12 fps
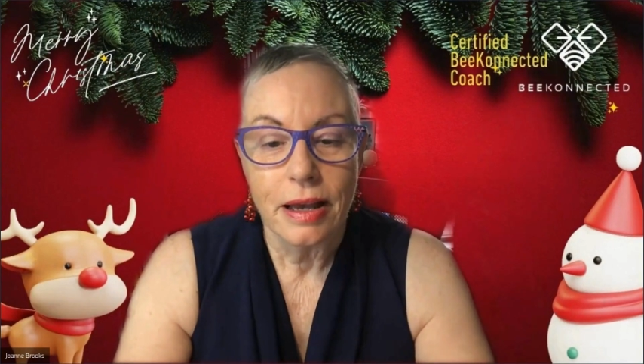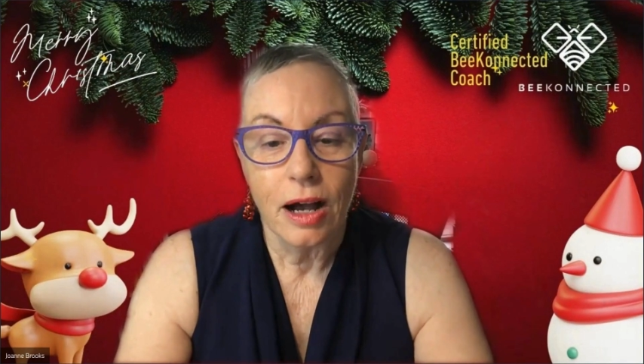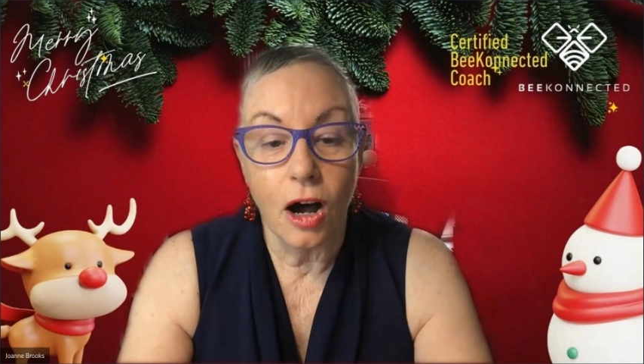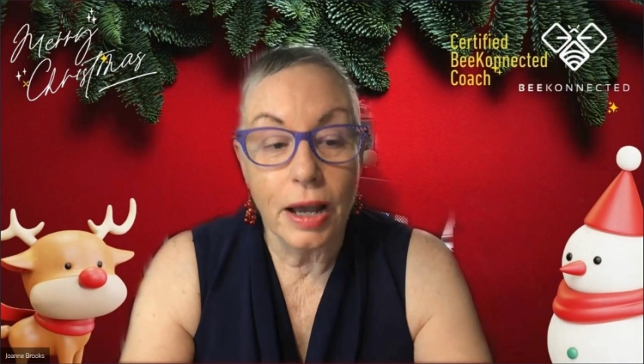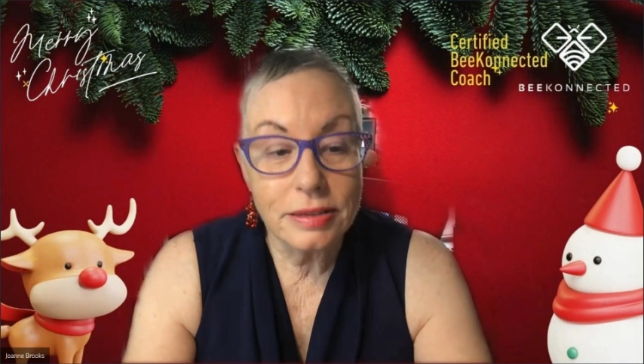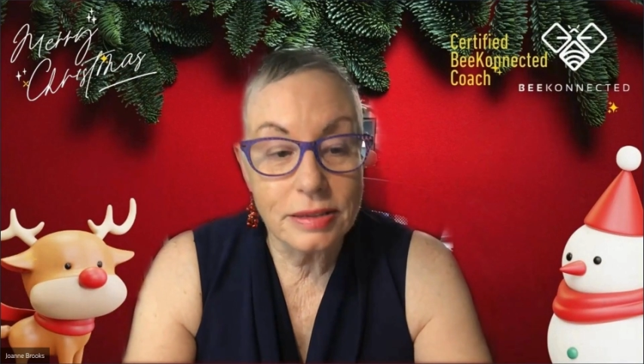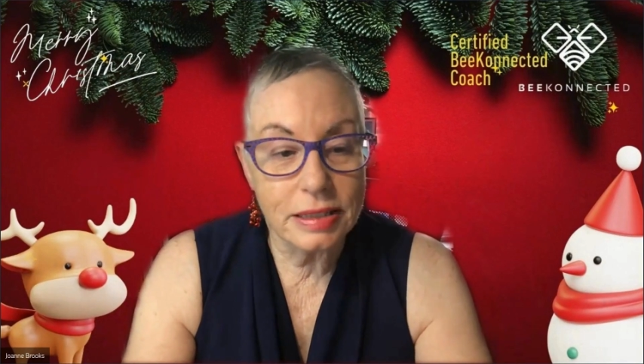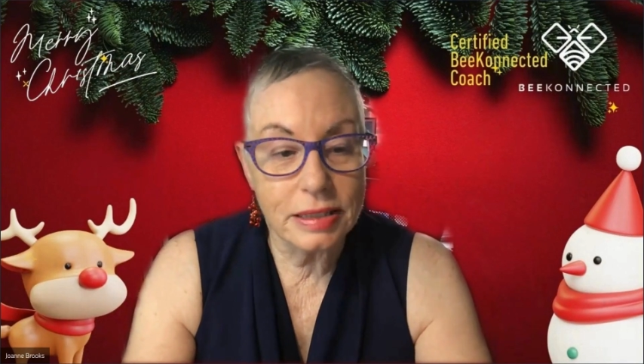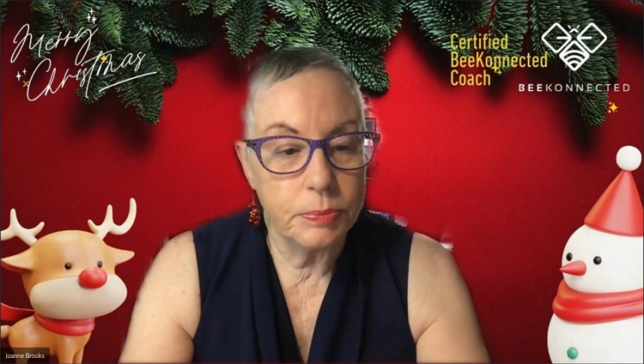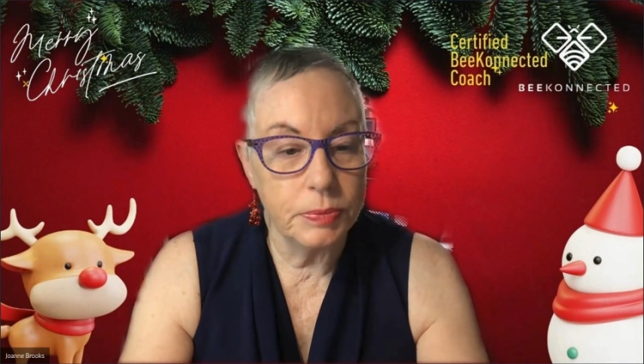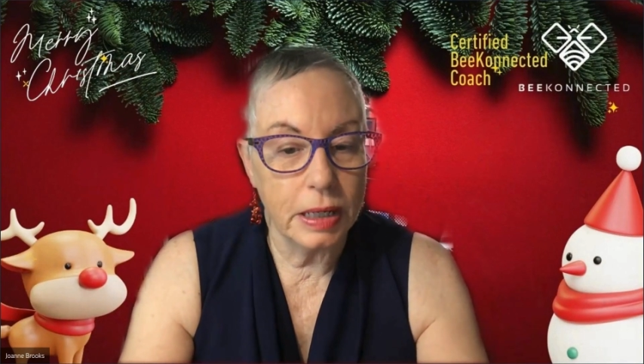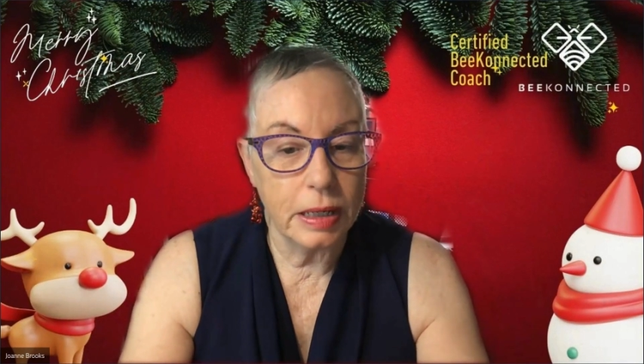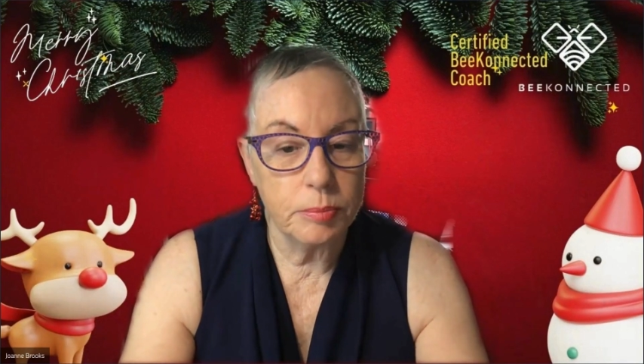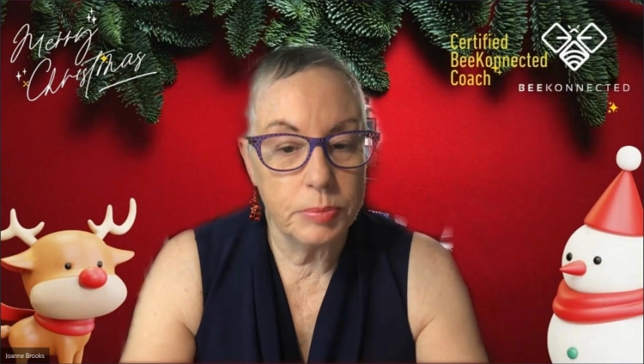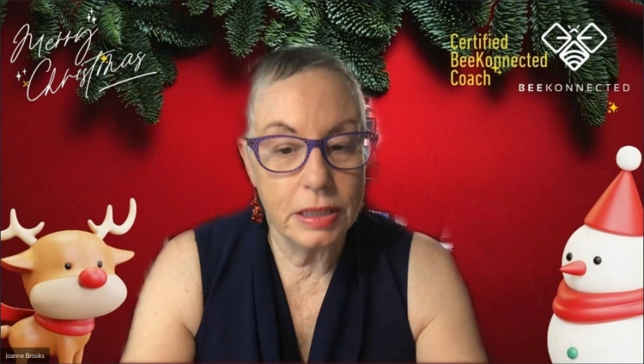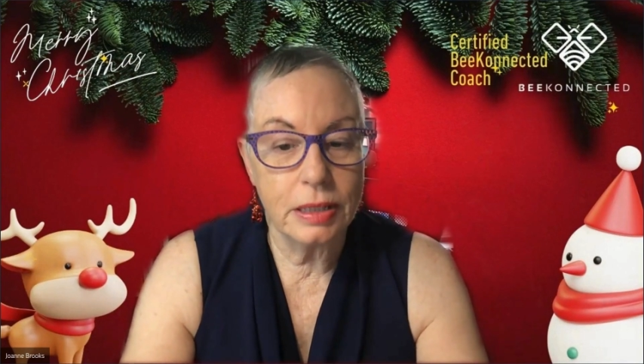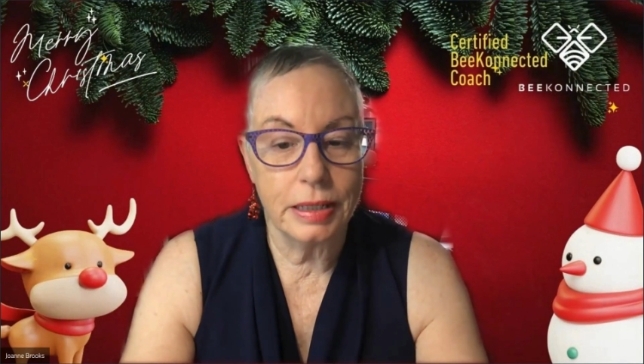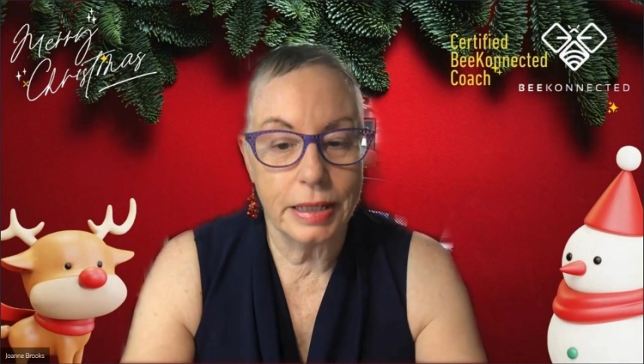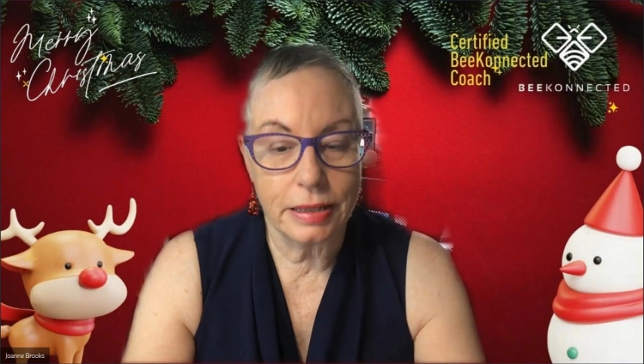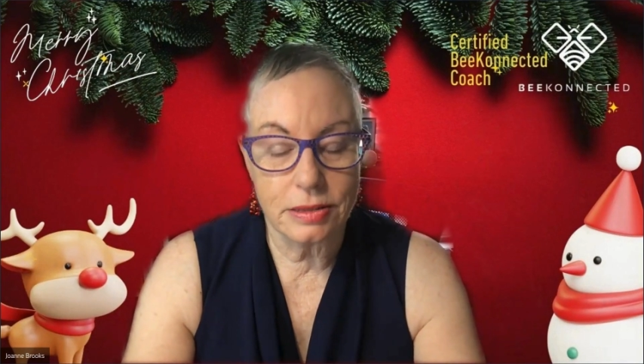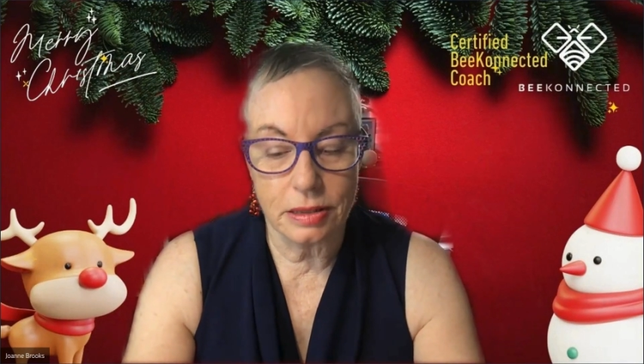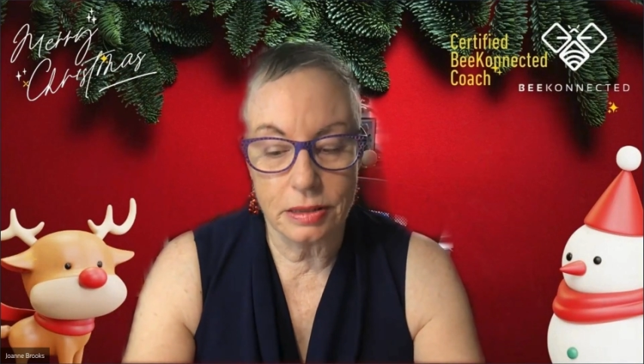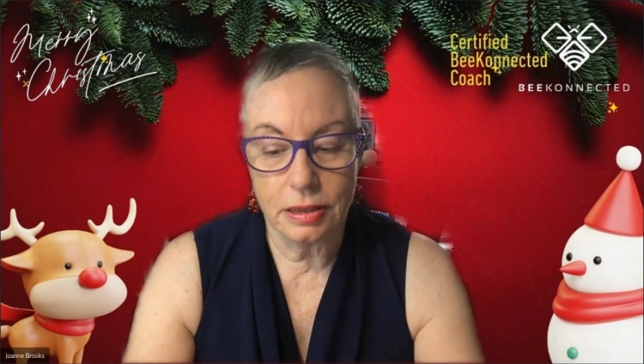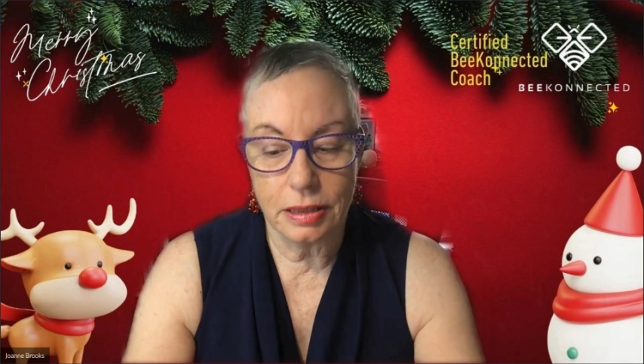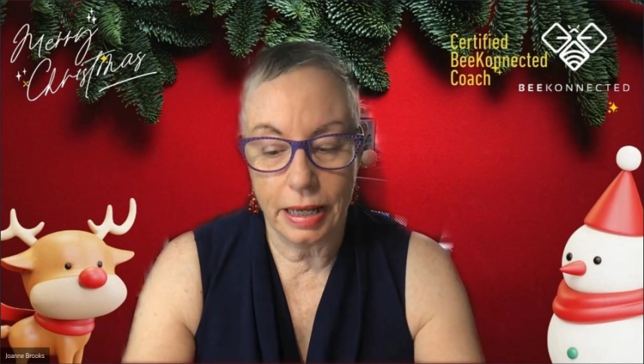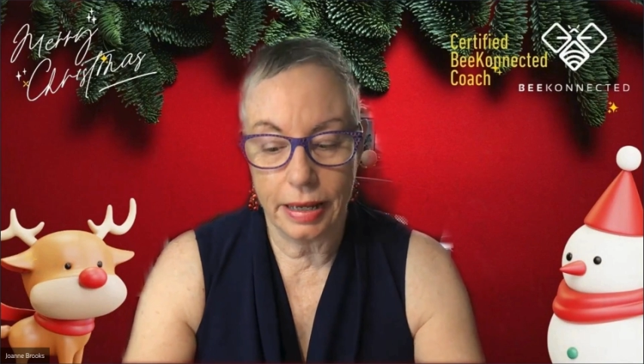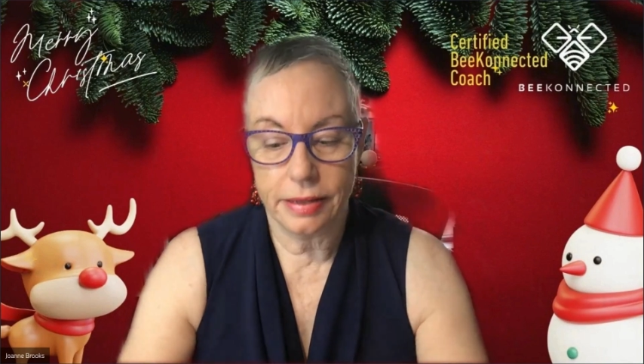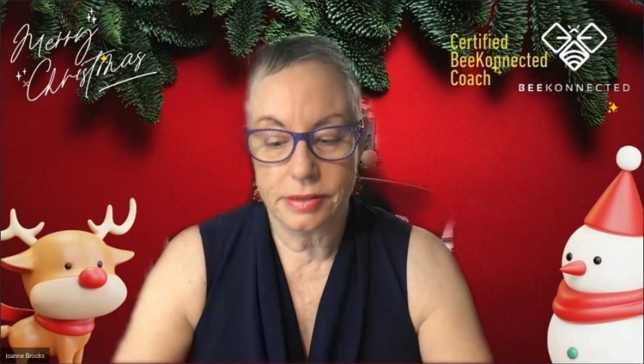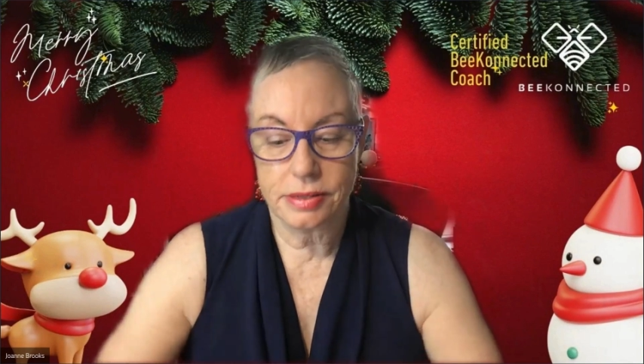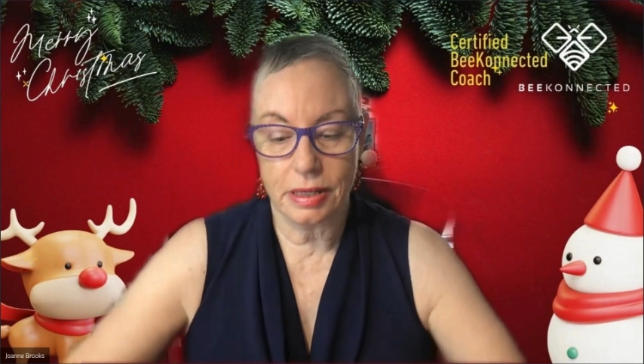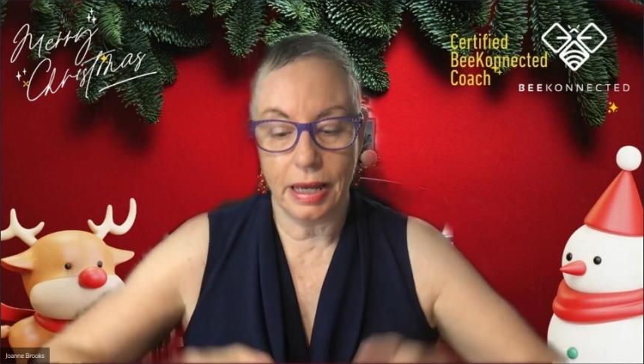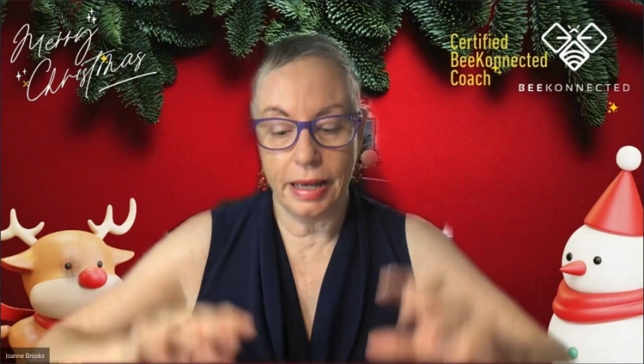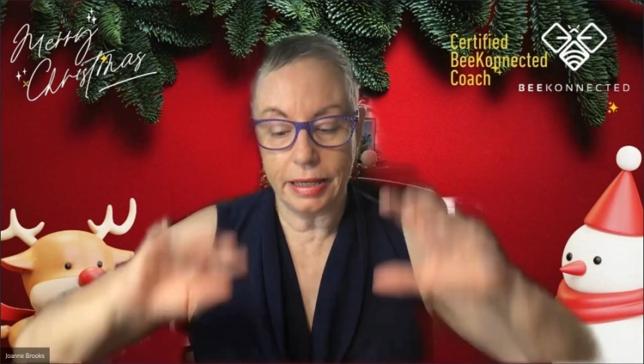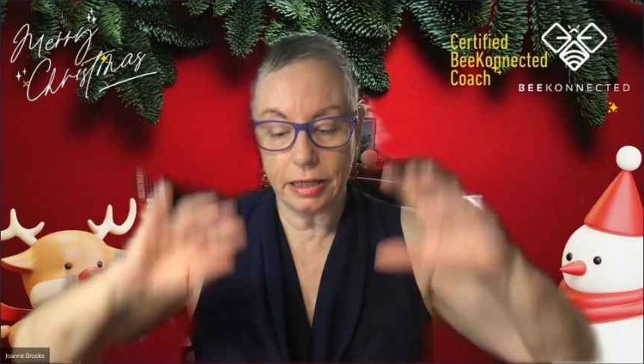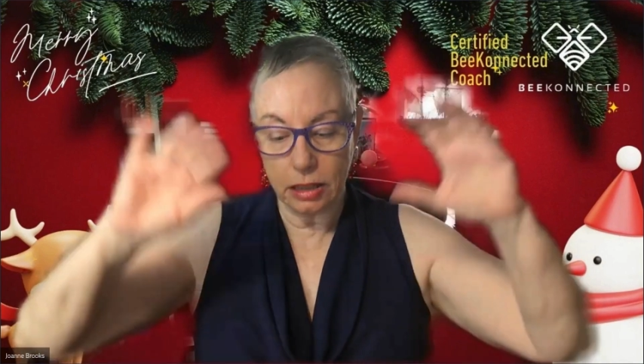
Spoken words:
I see BeeKonnected as a